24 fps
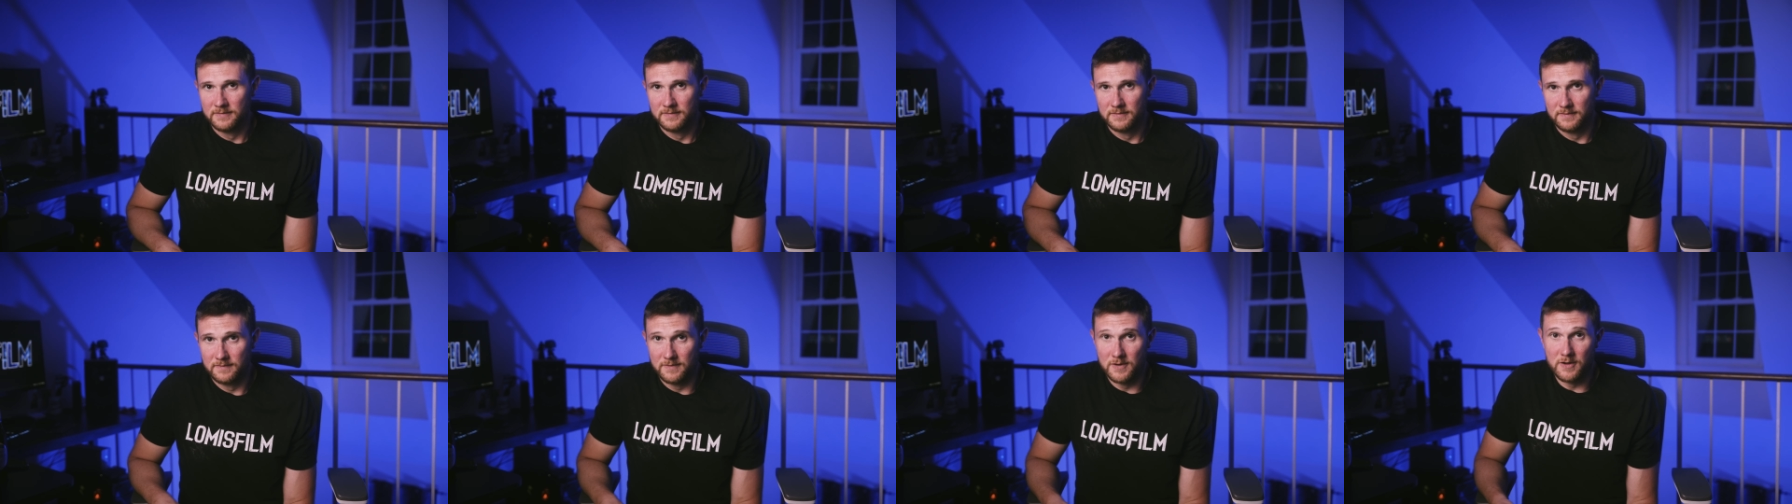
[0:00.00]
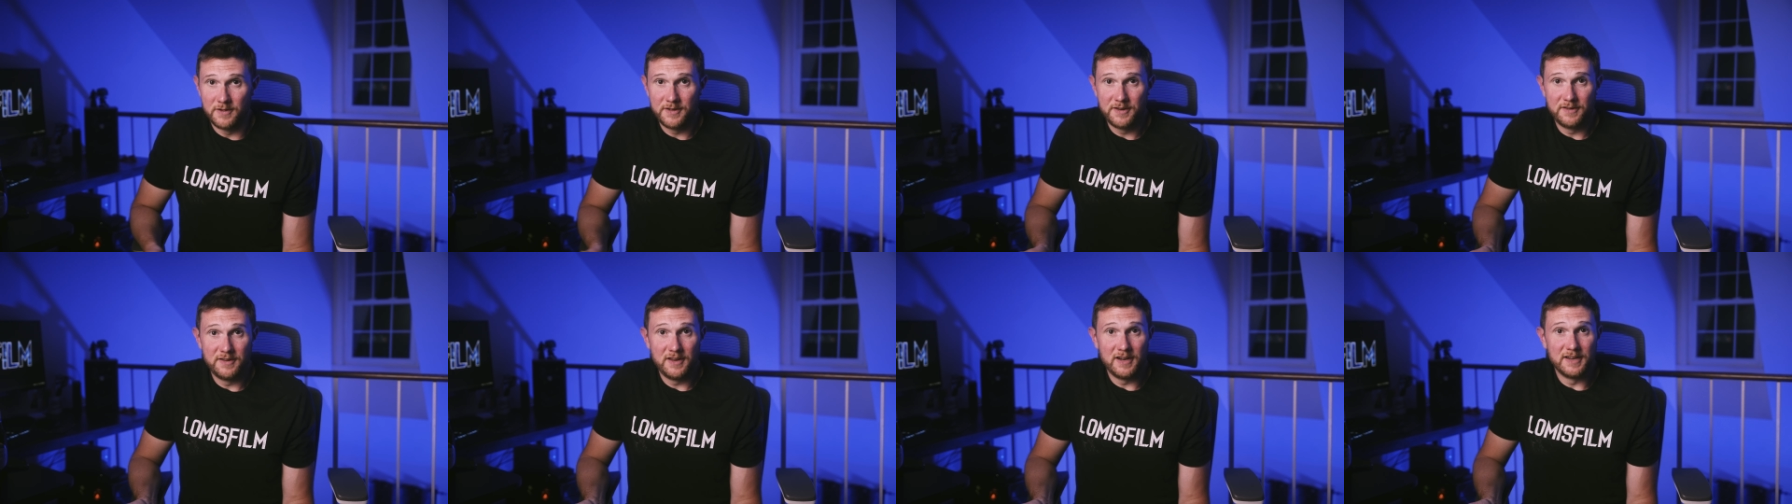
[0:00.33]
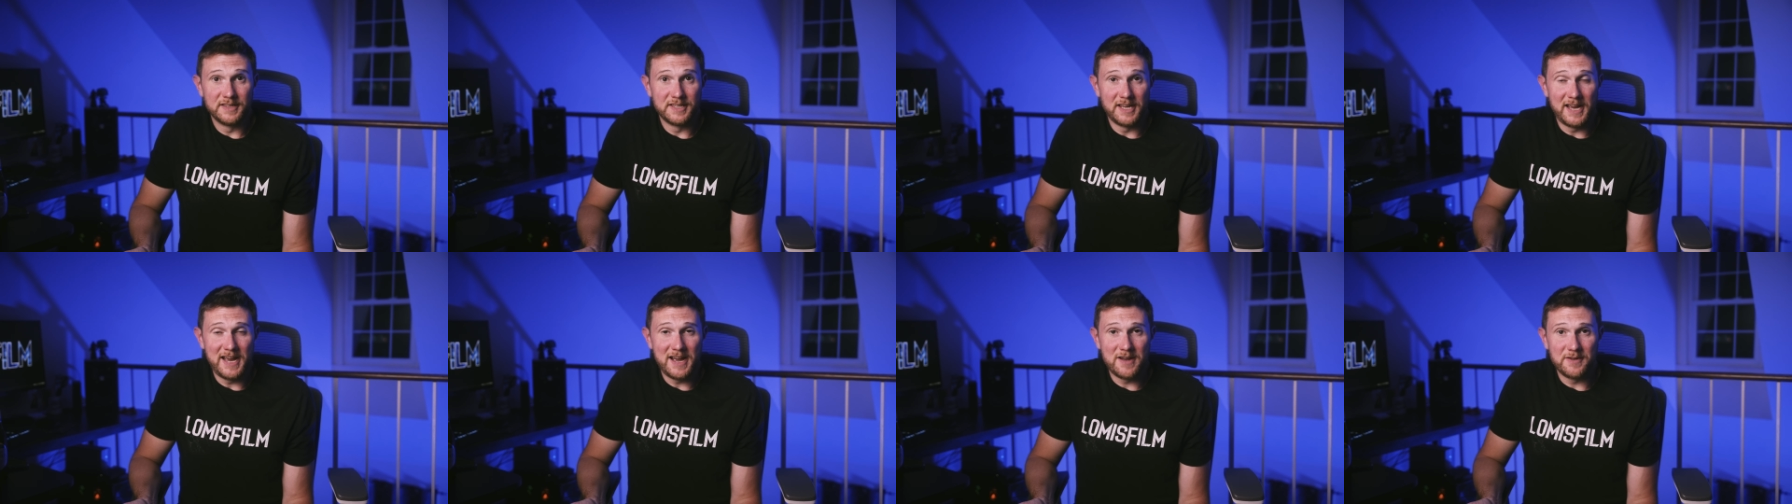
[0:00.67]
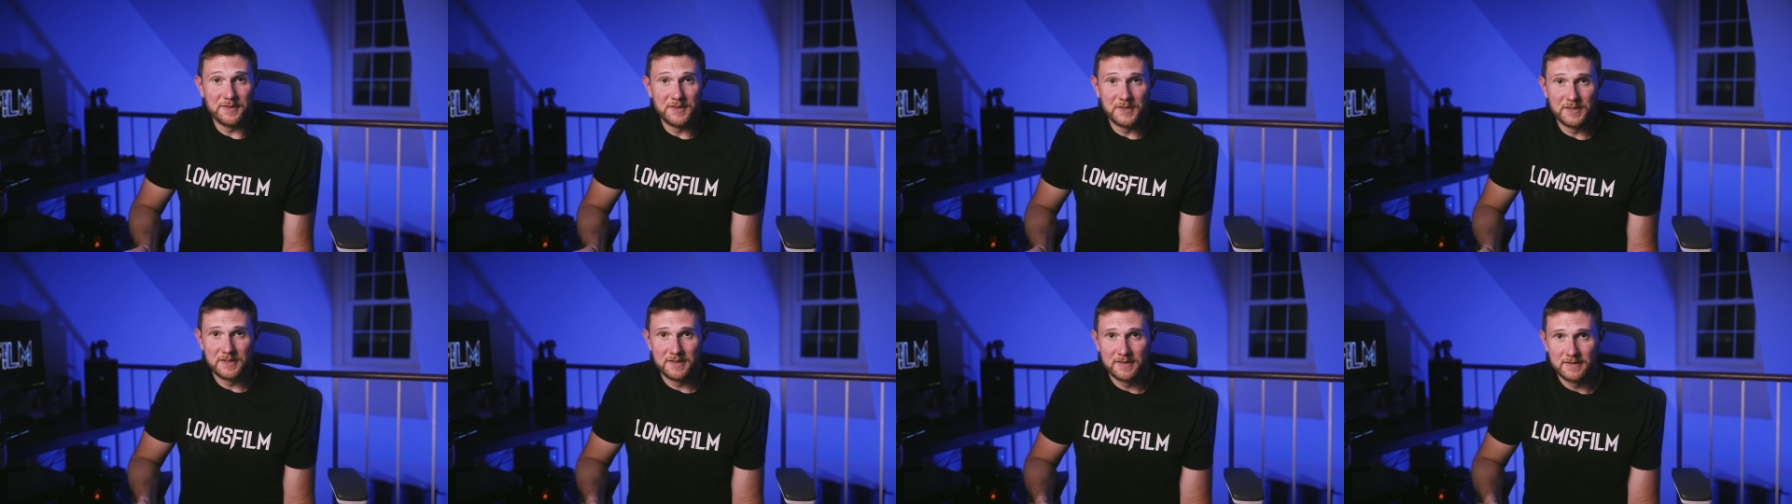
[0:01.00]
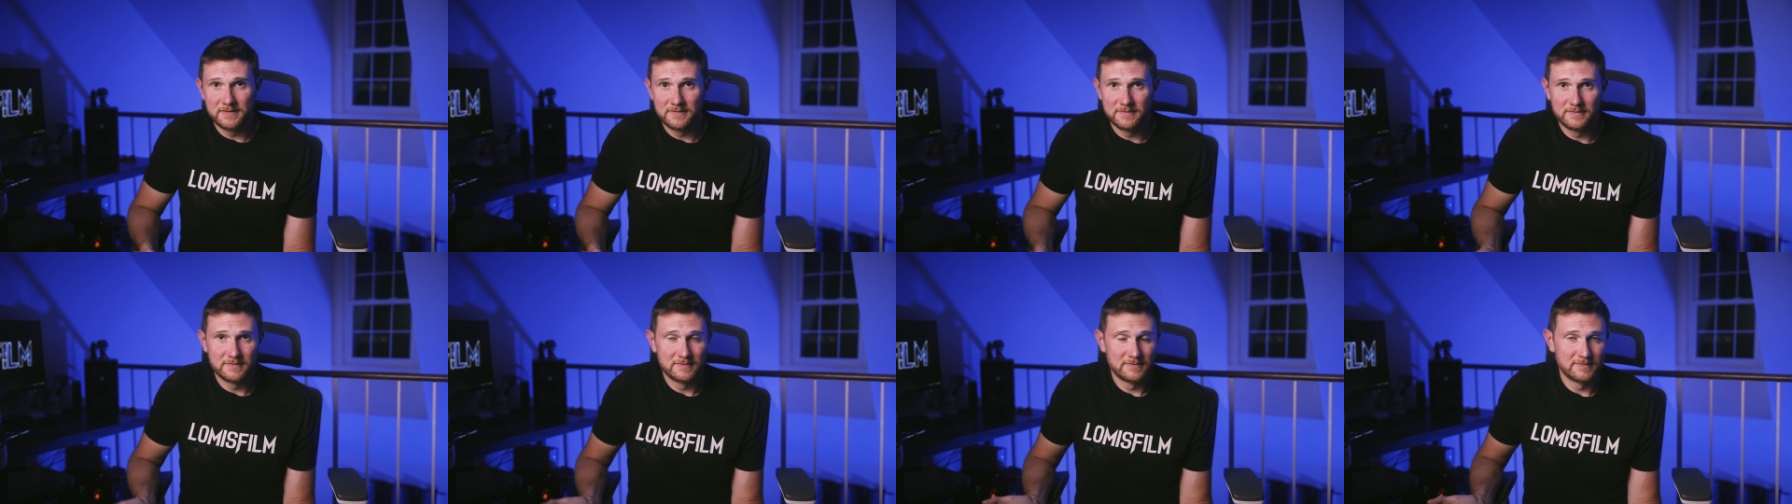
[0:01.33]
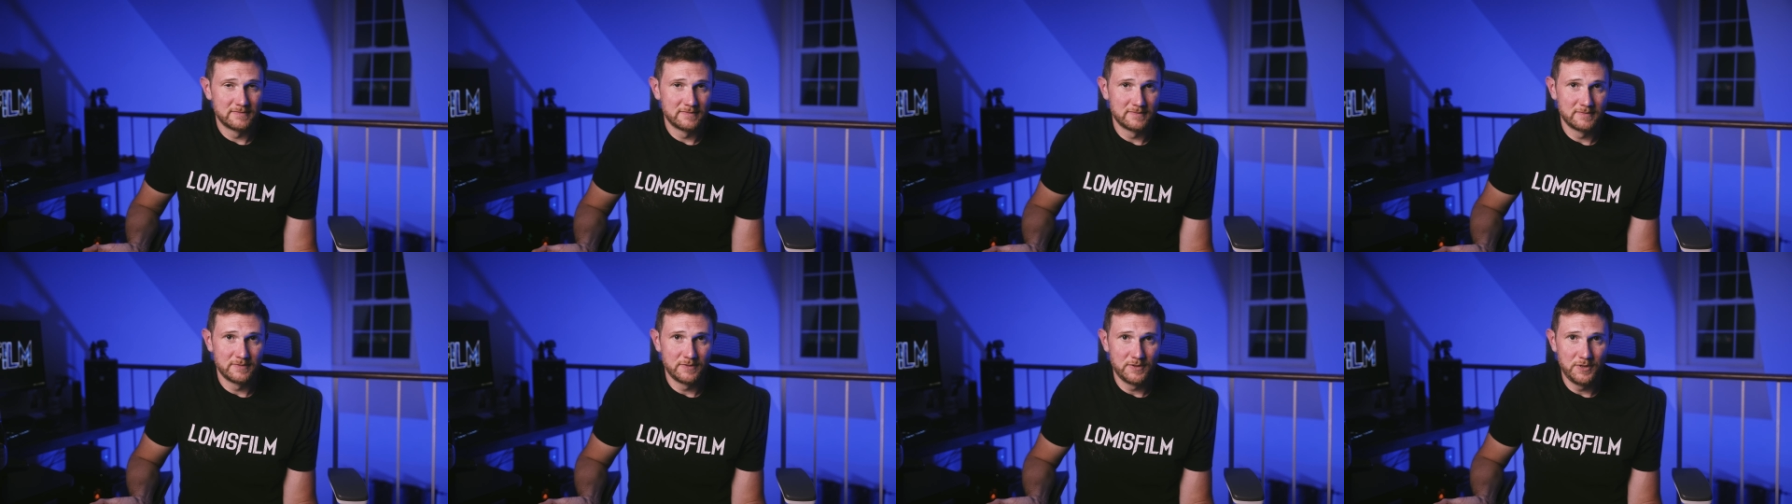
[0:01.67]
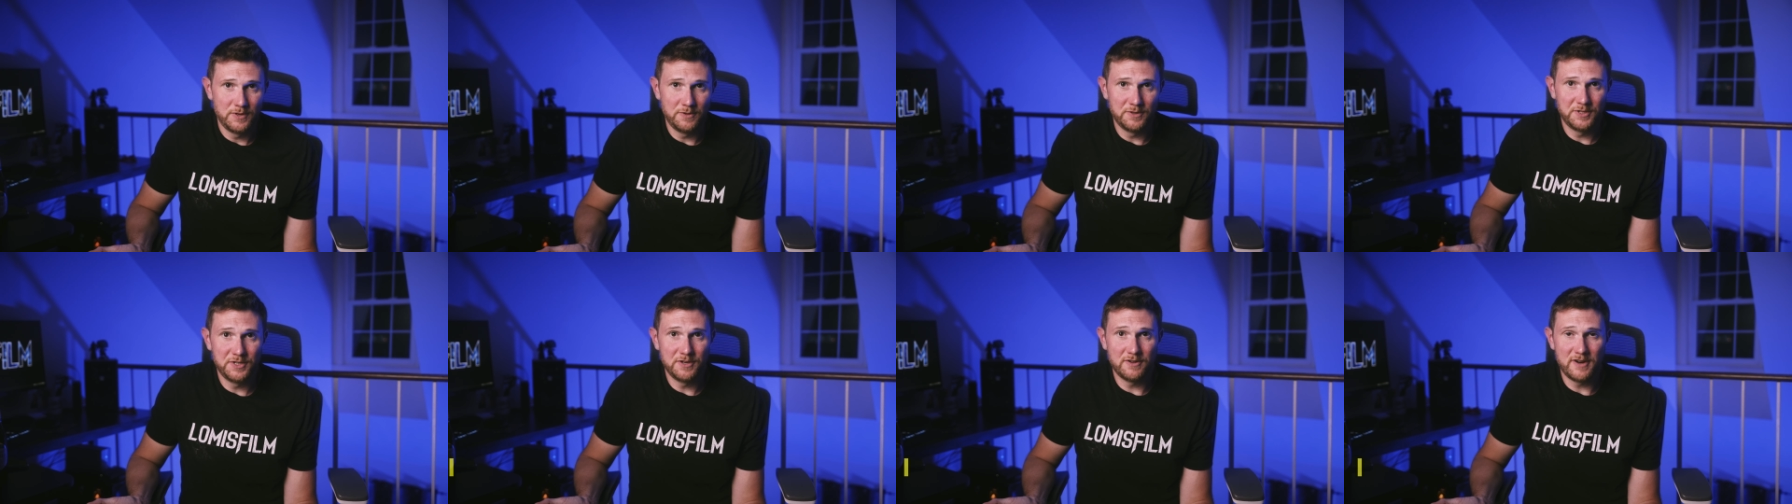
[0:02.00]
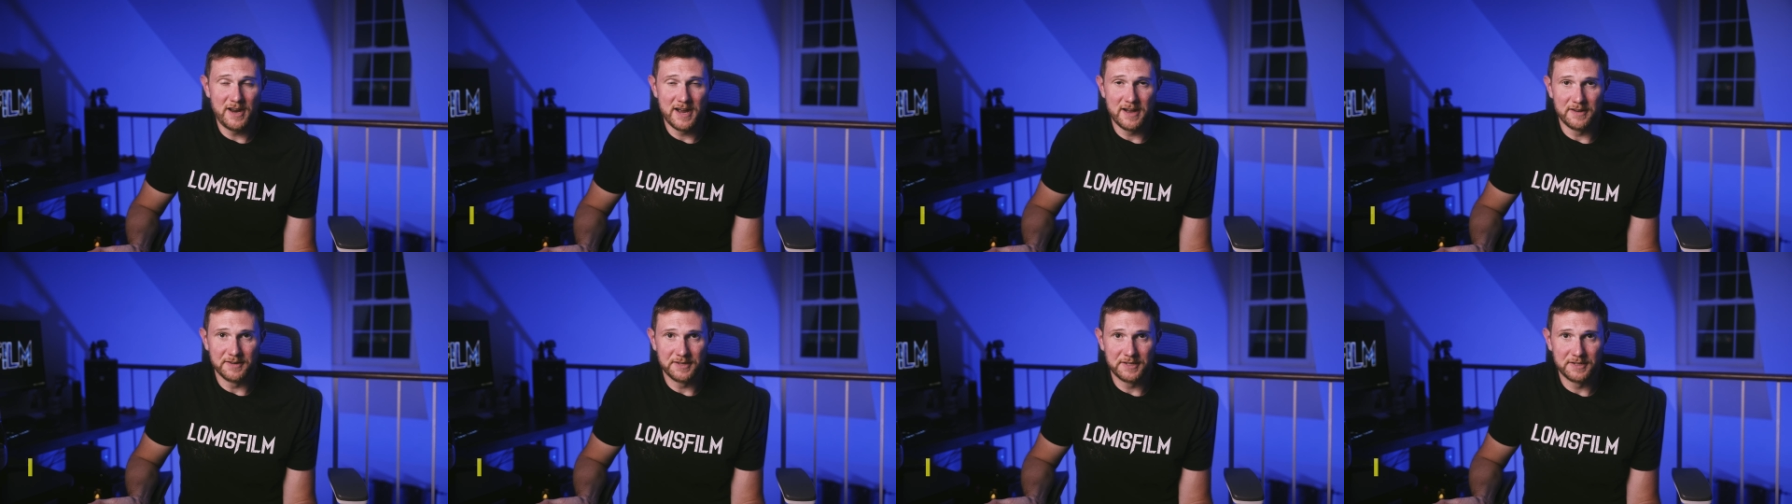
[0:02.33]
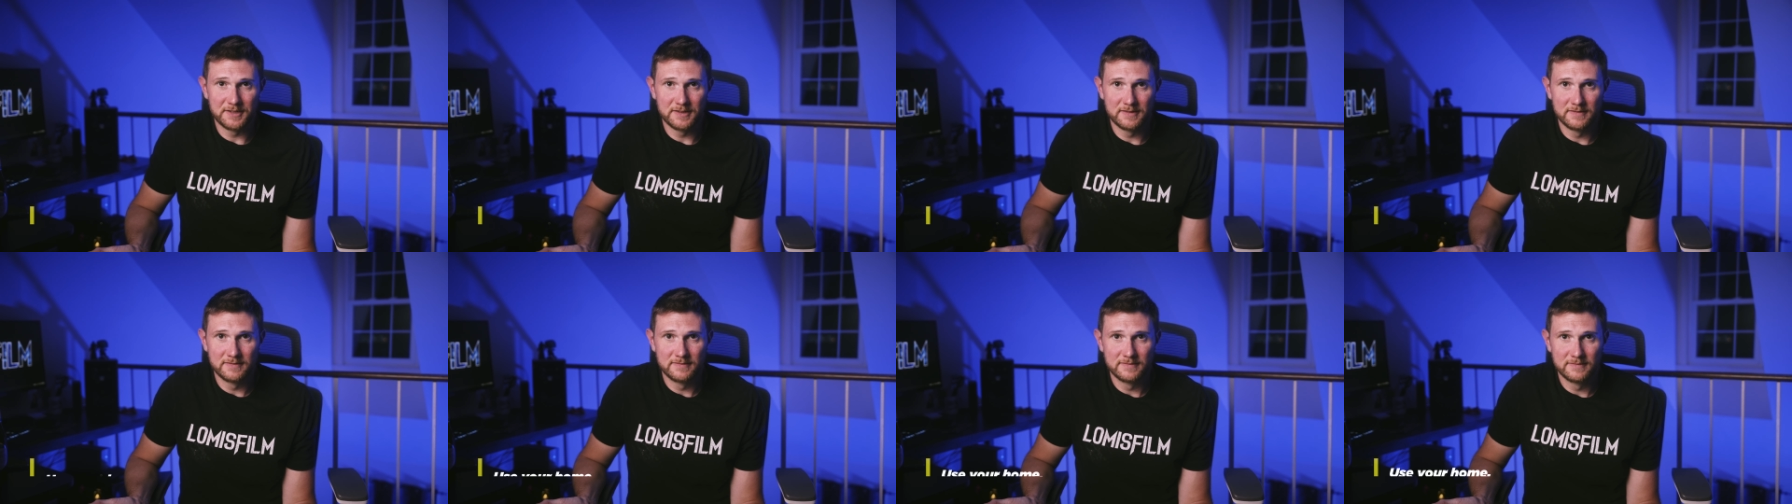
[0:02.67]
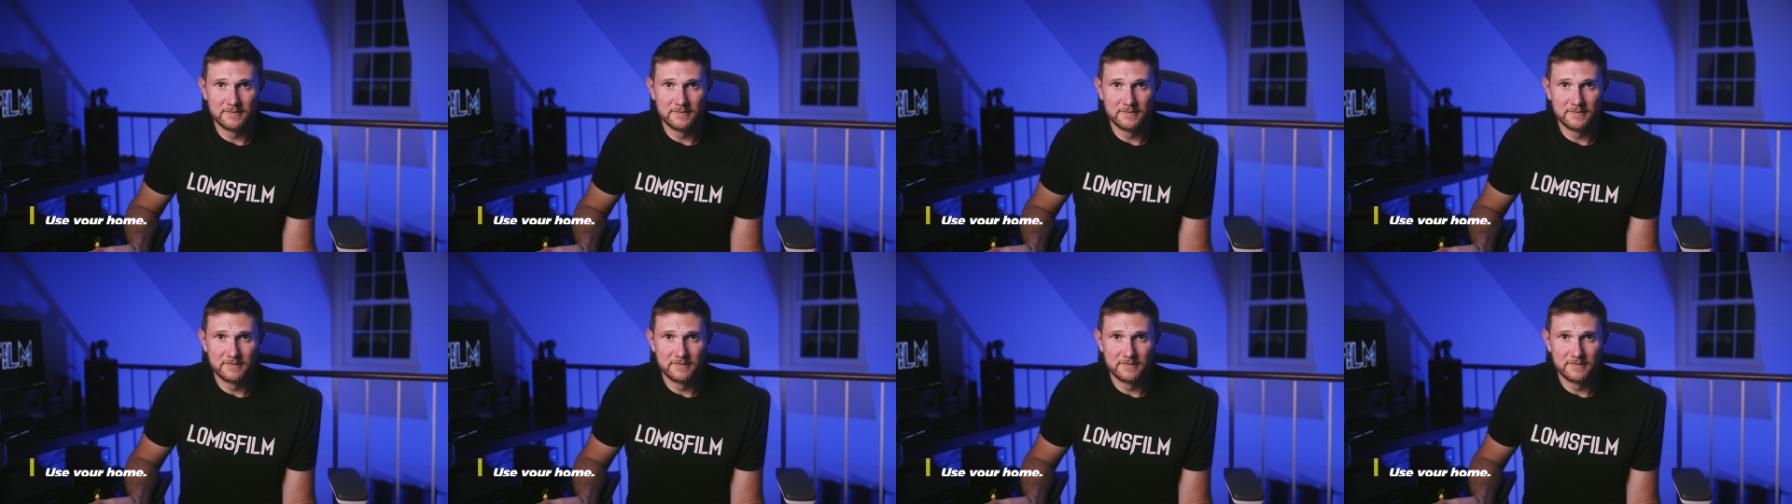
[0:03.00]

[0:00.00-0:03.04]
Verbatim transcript: If all you need is a house, use your house.